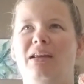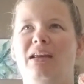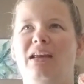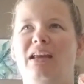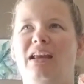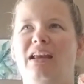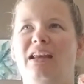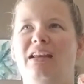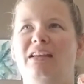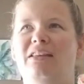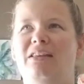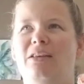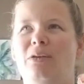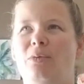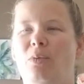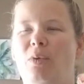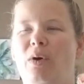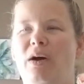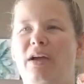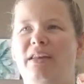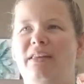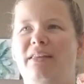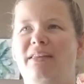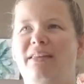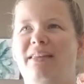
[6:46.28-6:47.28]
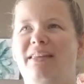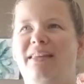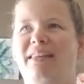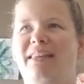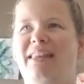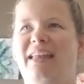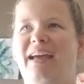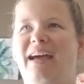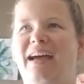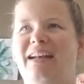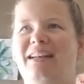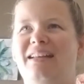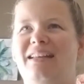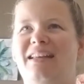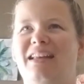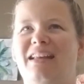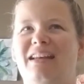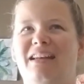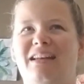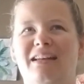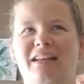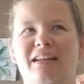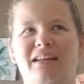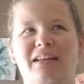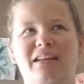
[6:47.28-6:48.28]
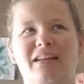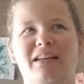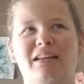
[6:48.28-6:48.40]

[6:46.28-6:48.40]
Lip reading: is the one that can